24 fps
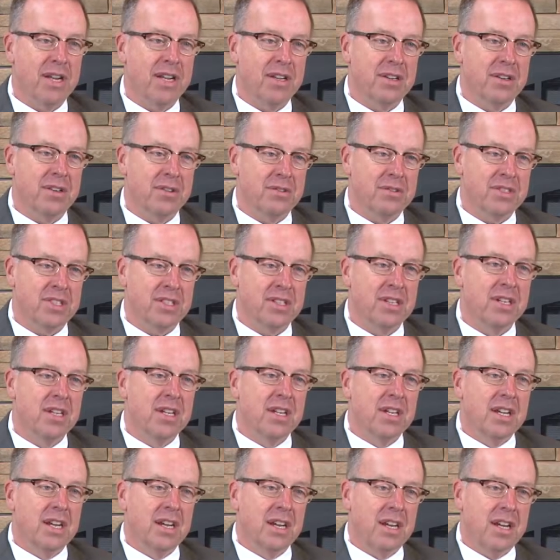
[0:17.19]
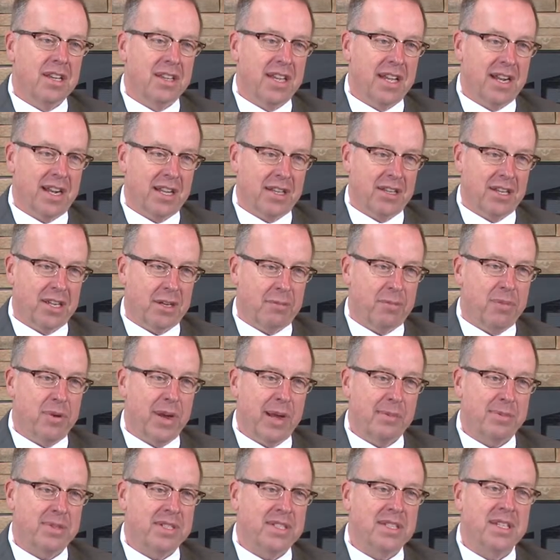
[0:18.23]
It knows that I like
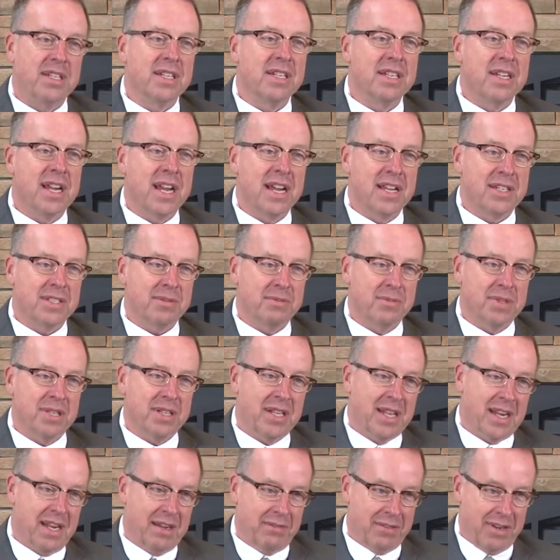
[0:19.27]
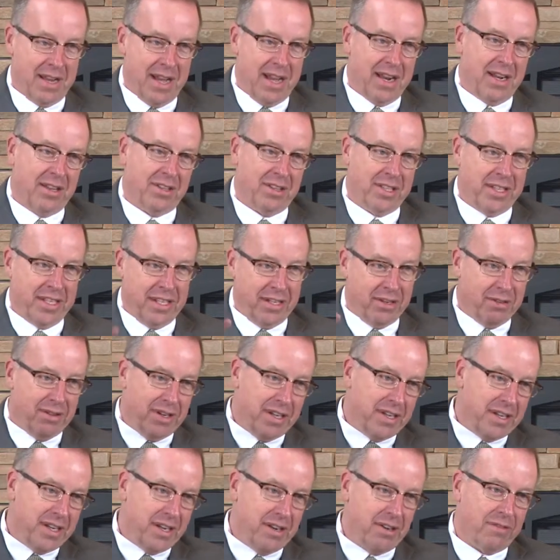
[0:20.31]
Pepsi and asks me that I've got a liter
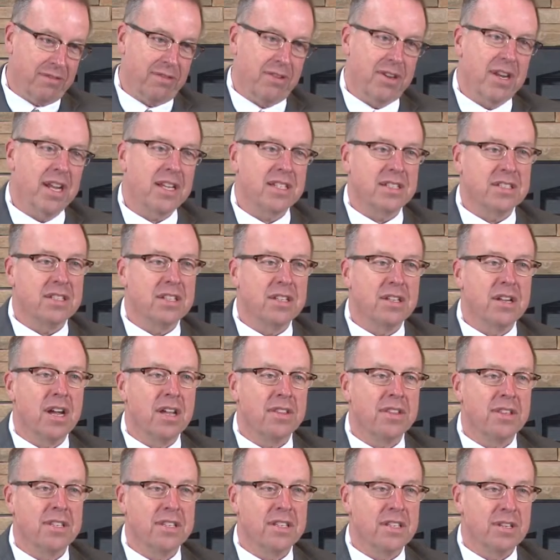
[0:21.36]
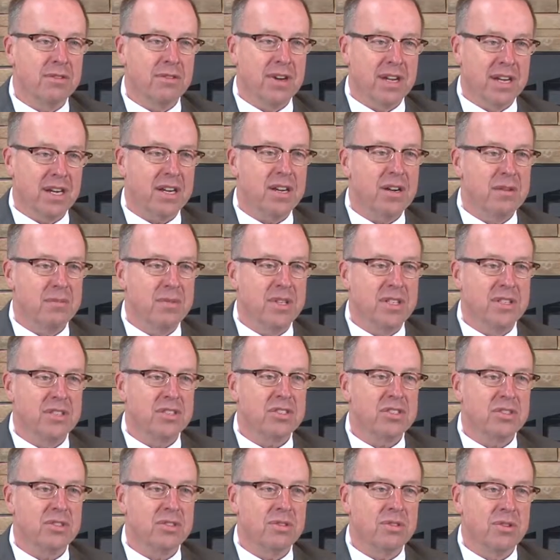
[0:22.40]
in here for next to nothing. Do you want to come in the
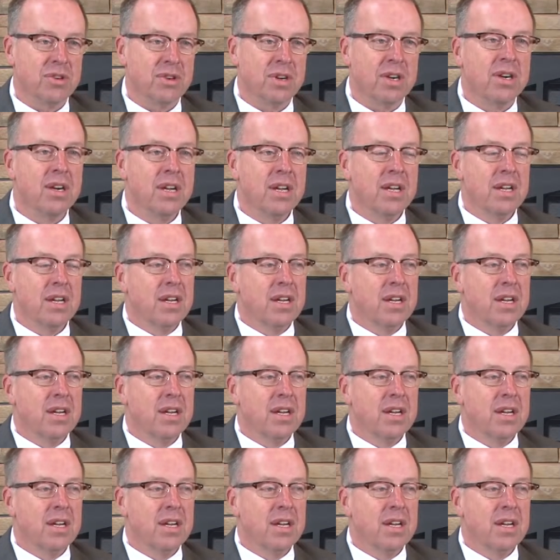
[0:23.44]
store?